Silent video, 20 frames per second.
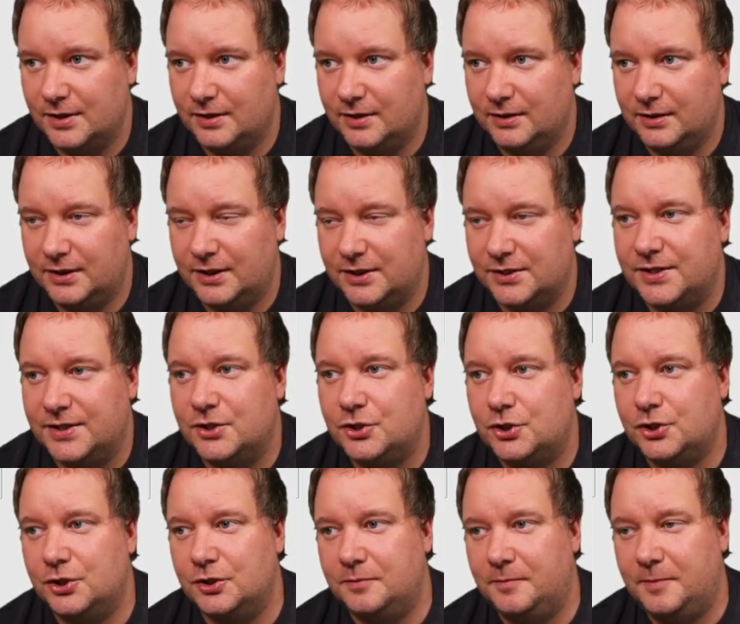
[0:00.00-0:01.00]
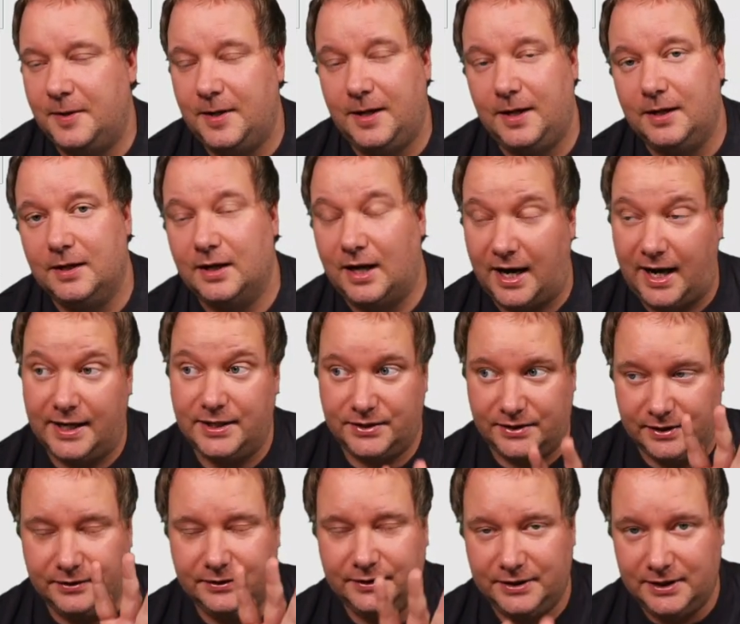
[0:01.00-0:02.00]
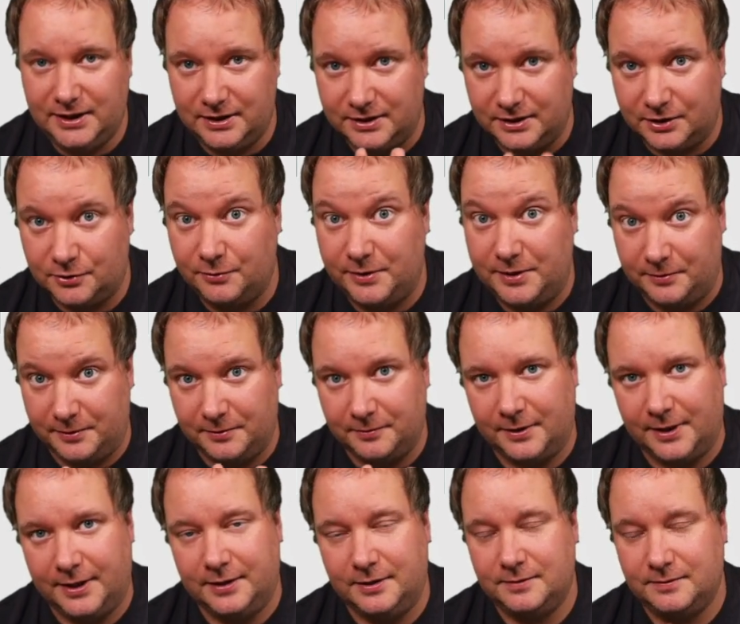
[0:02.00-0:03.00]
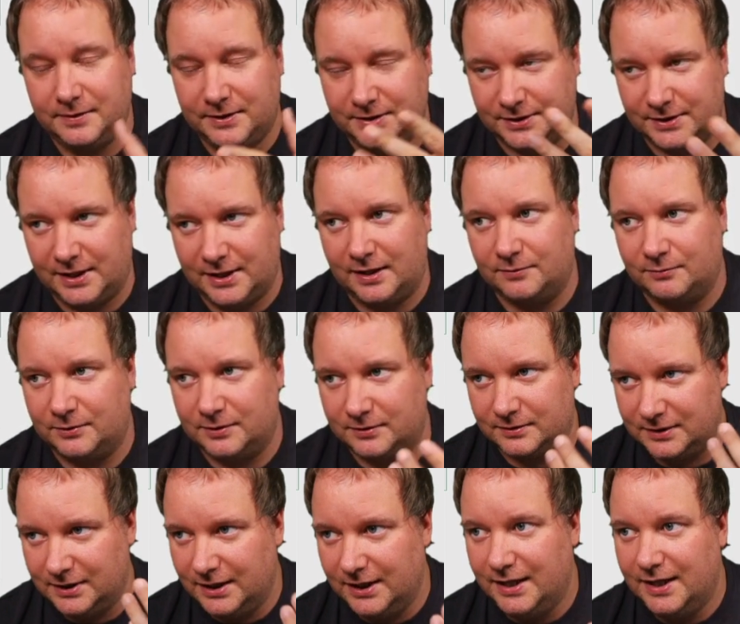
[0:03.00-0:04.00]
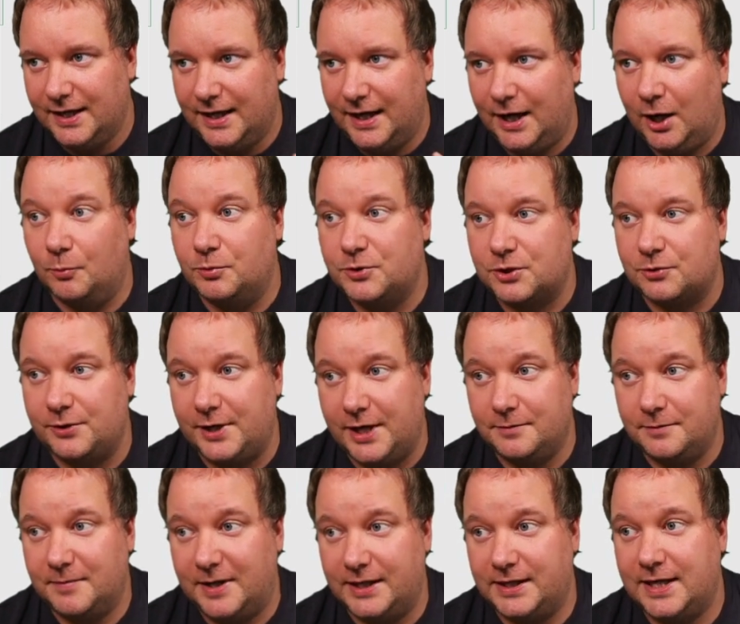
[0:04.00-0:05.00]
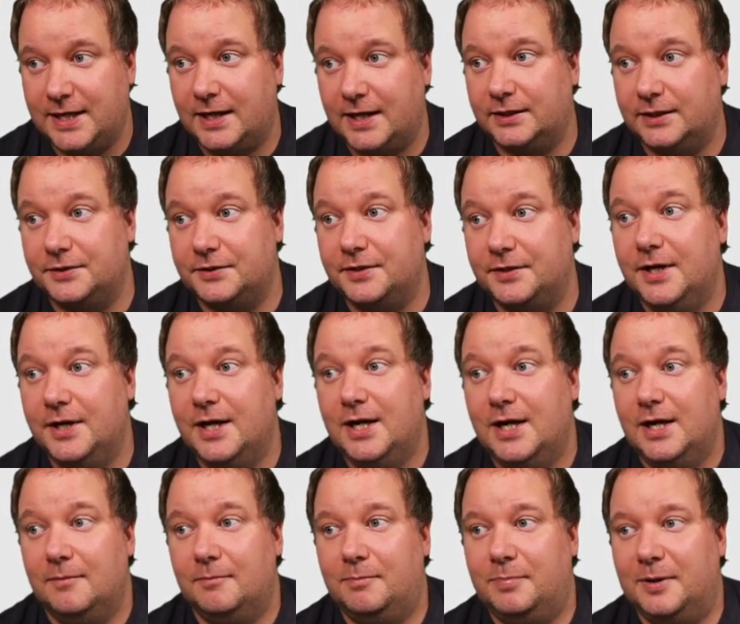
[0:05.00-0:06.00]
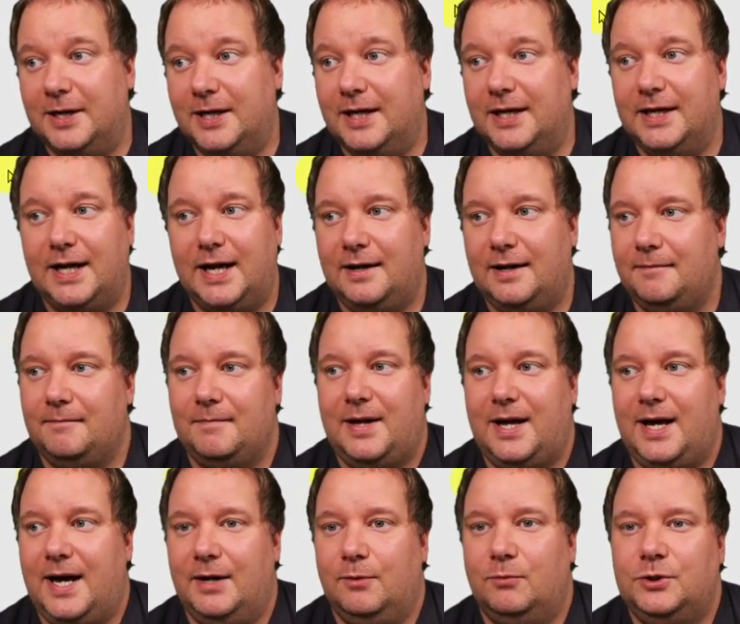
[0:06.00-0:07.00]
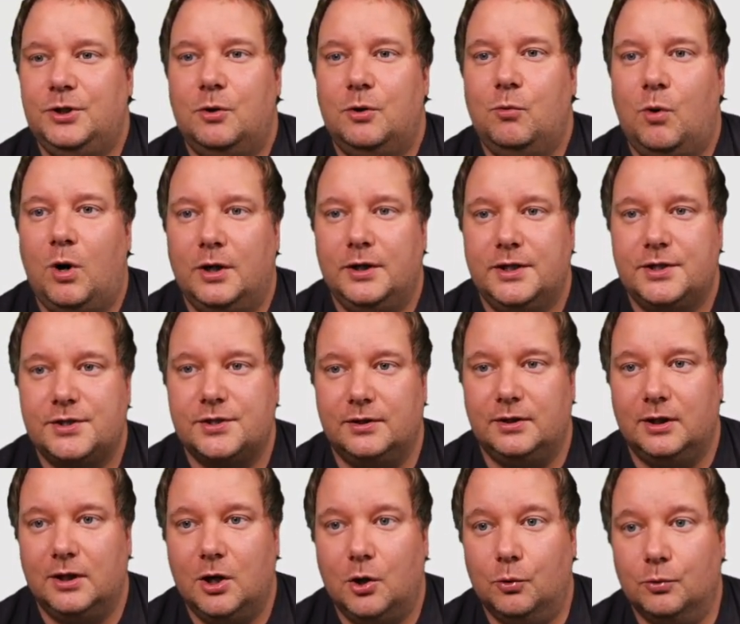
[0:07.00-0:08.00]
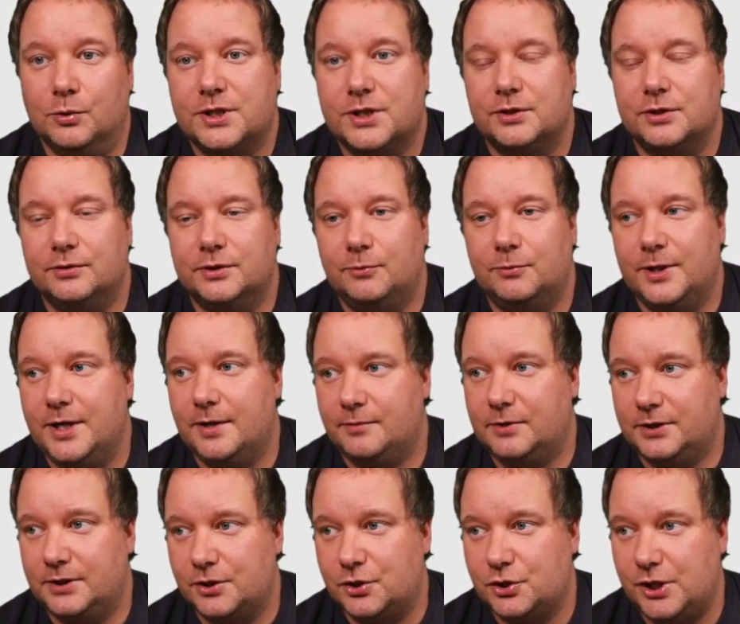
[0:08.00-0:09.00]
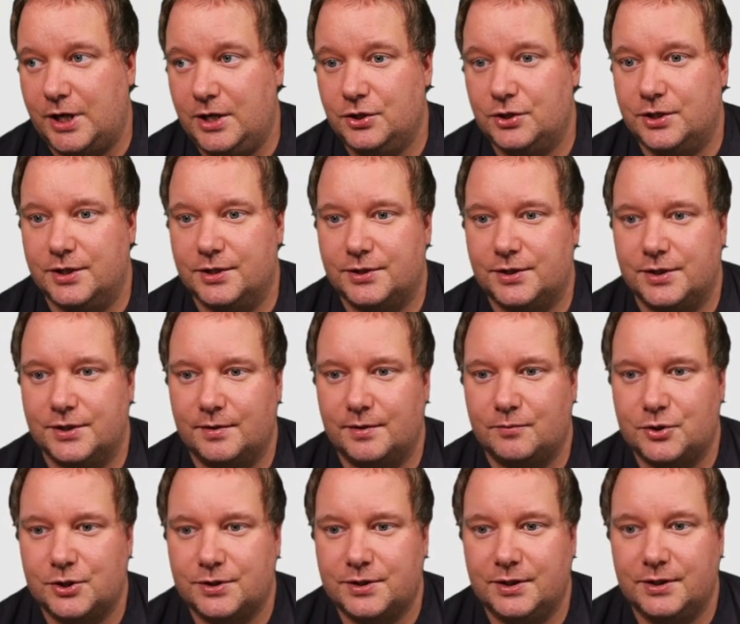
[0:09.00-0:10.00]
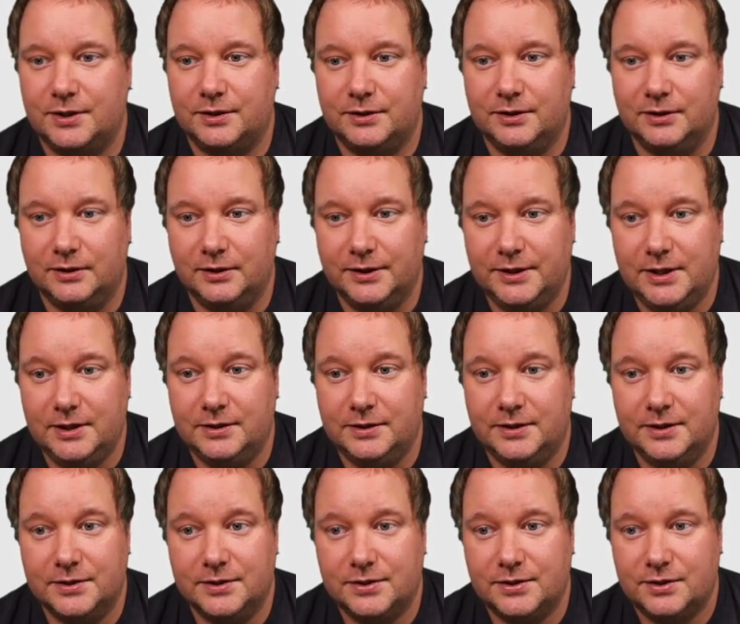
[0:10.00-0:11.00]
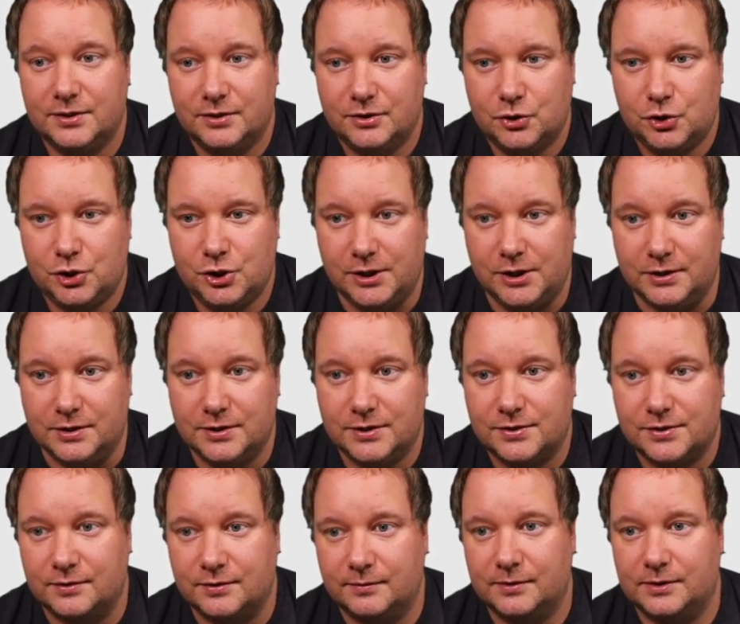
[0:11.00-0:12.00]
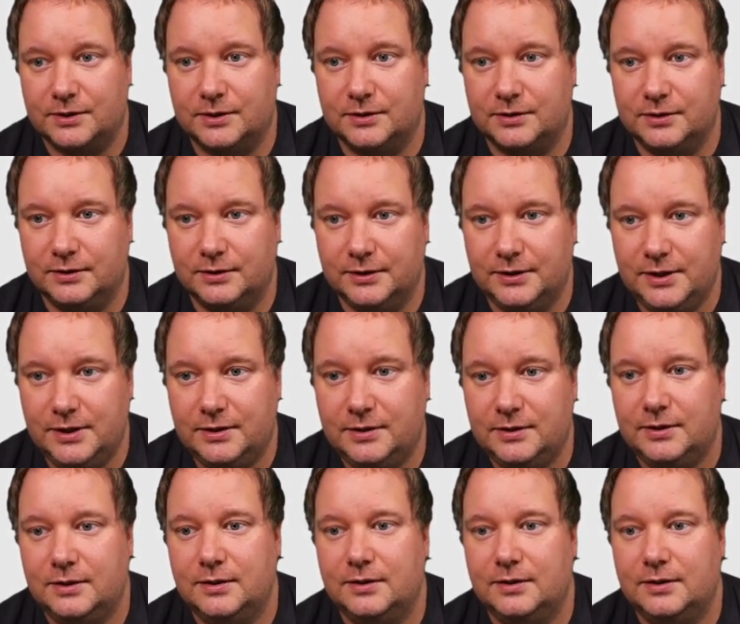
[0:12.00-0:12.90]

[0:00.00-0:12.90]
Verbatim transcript: because this should be, I still need the query, right? Because that one helps create my calendar, but I don't want it to load. So the way I'm going to change this is I'm just going to delete this sheet. So I'm going to delete